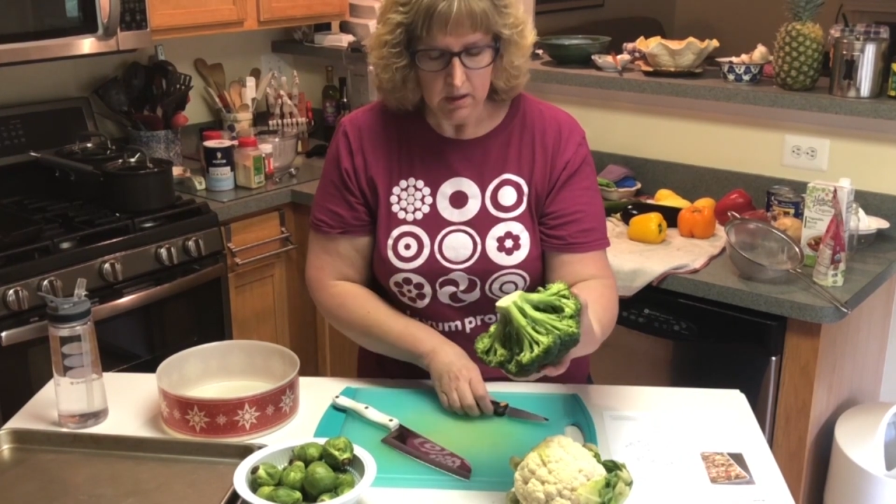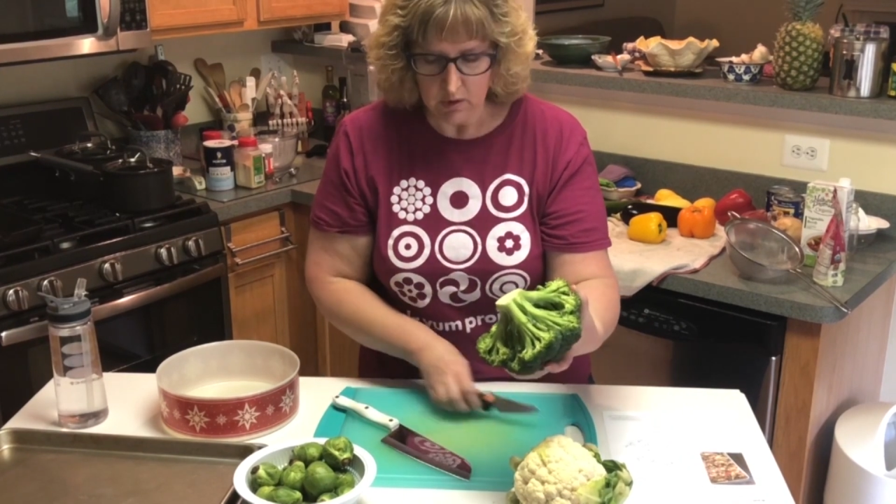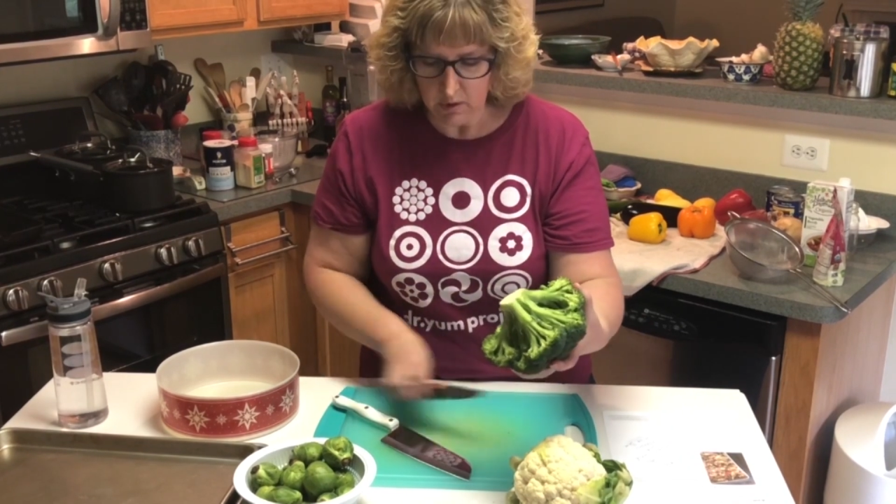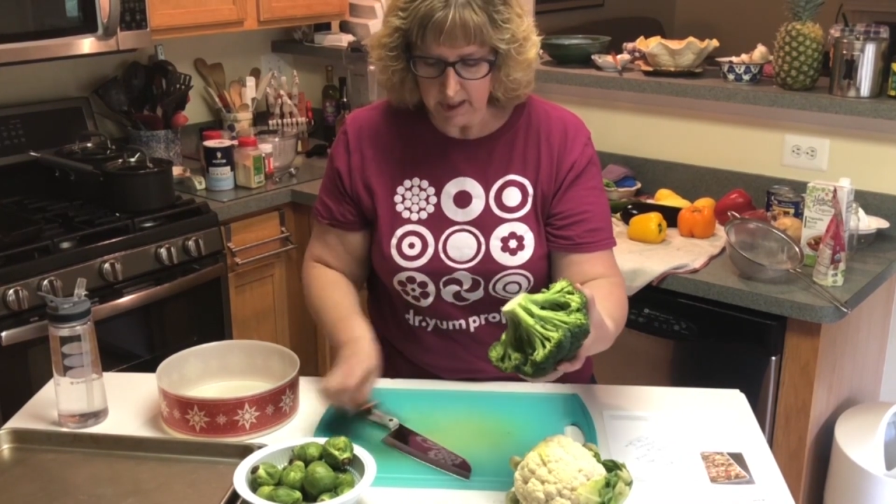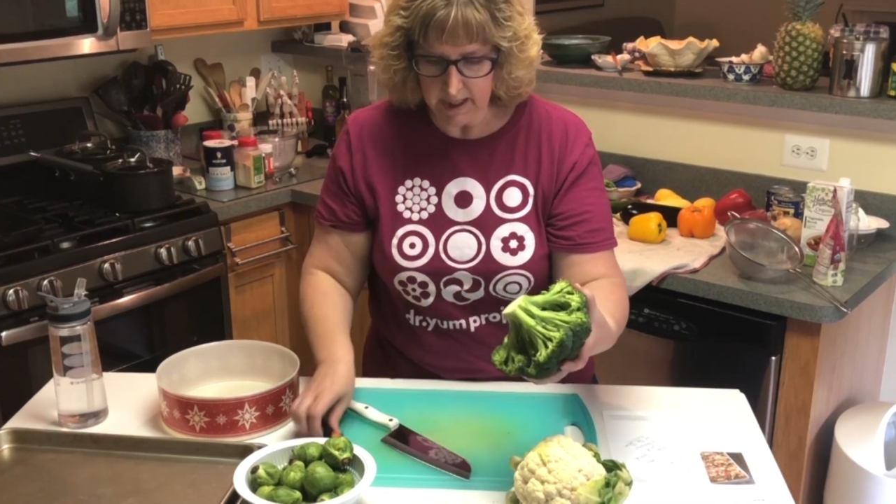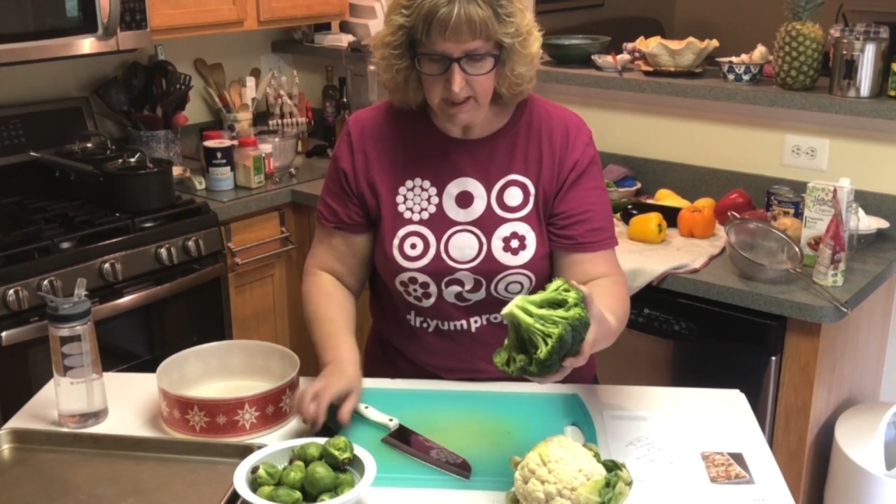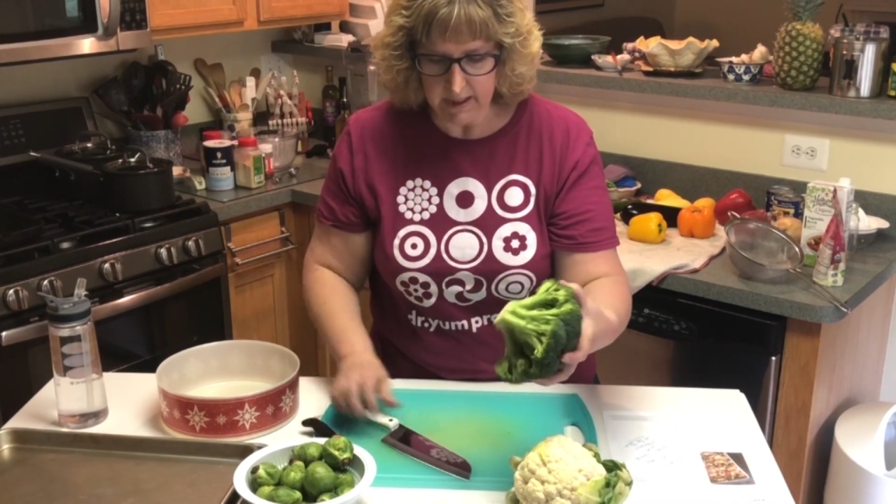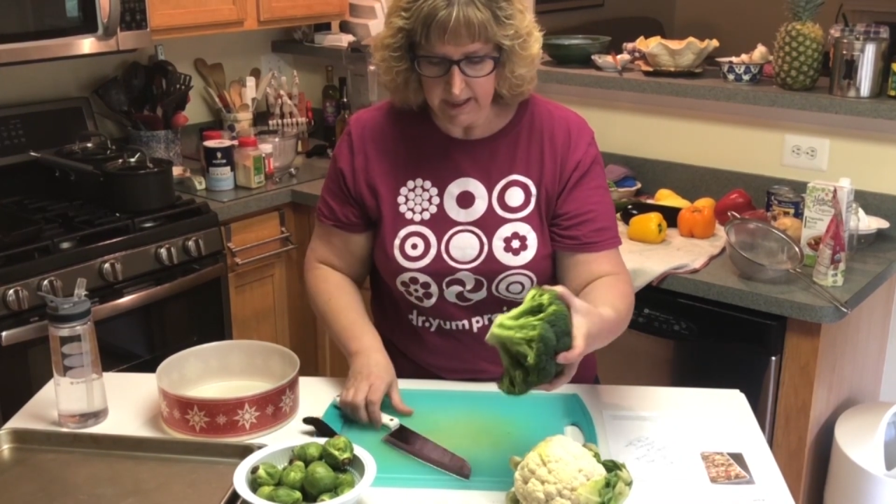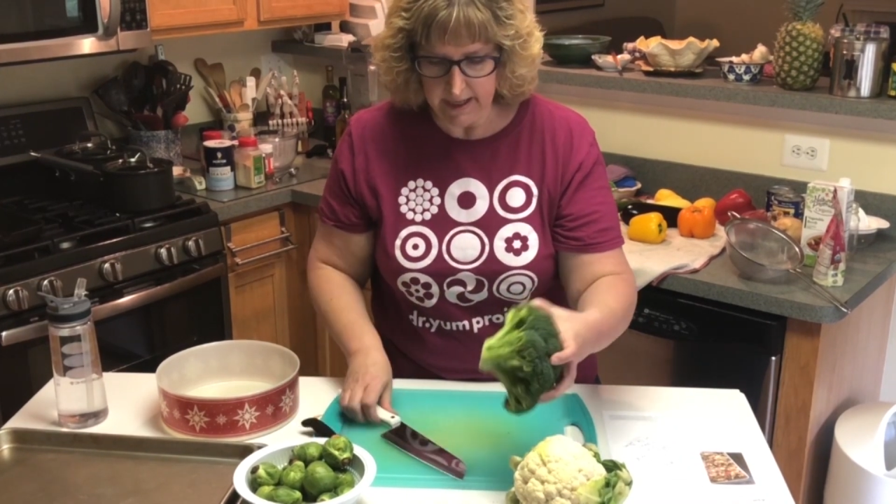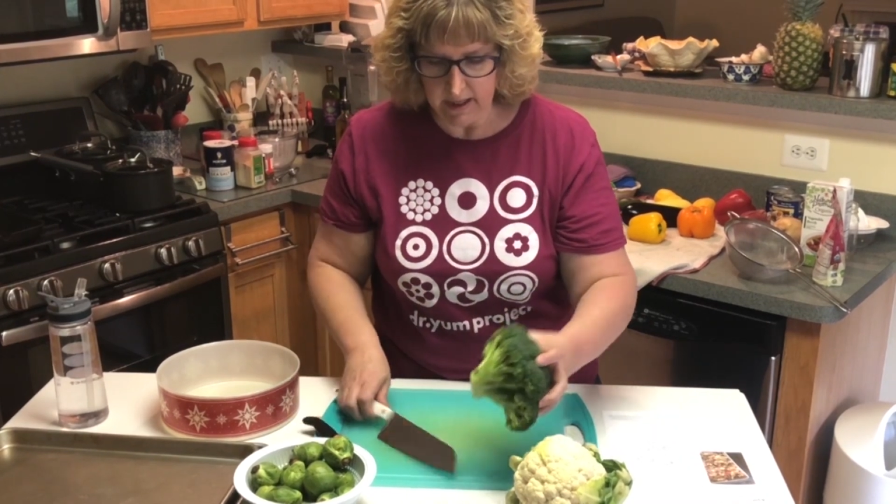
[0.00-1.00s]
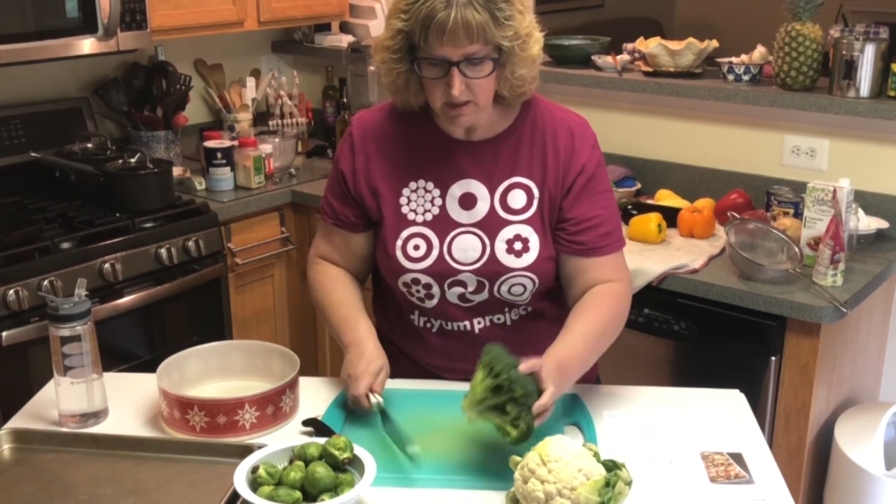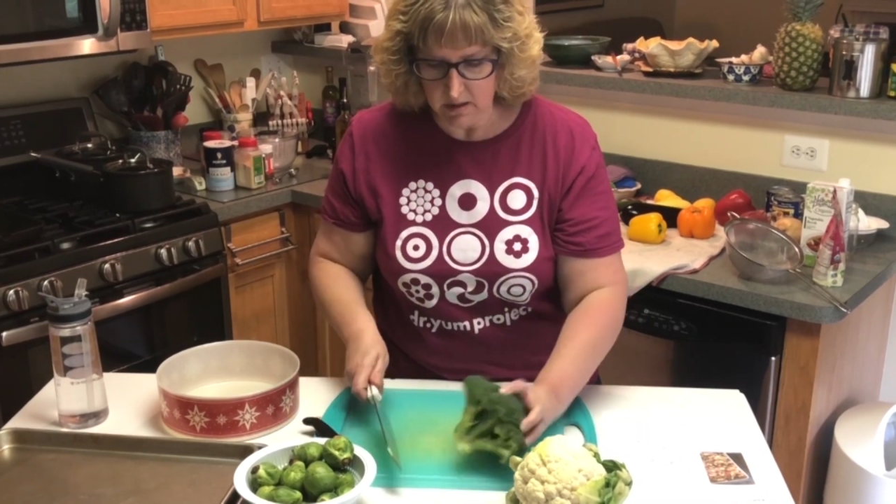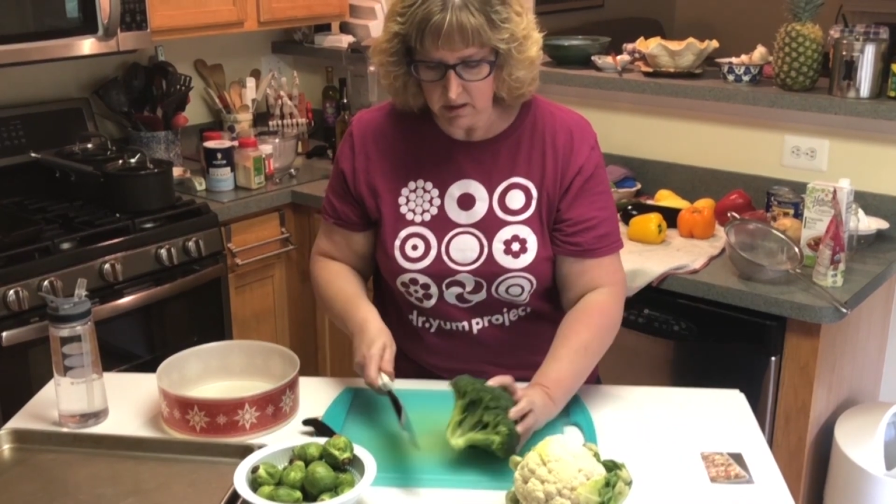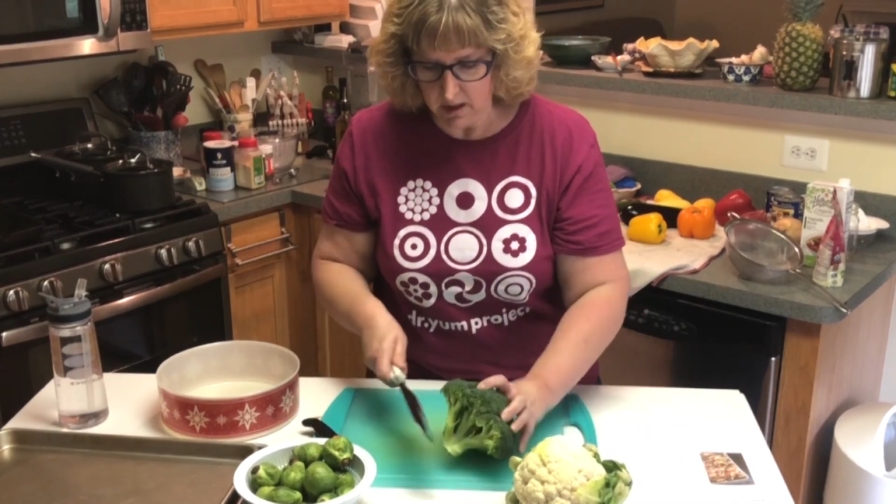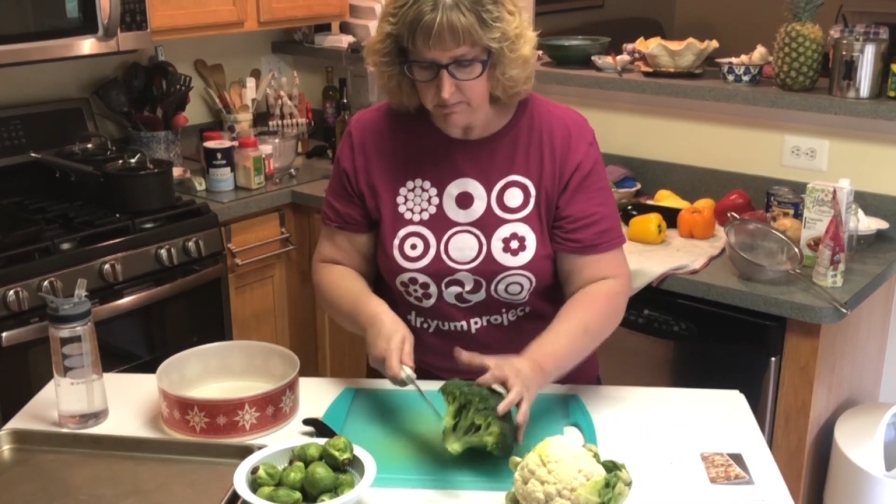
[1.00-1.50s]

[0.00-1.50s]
go ahead and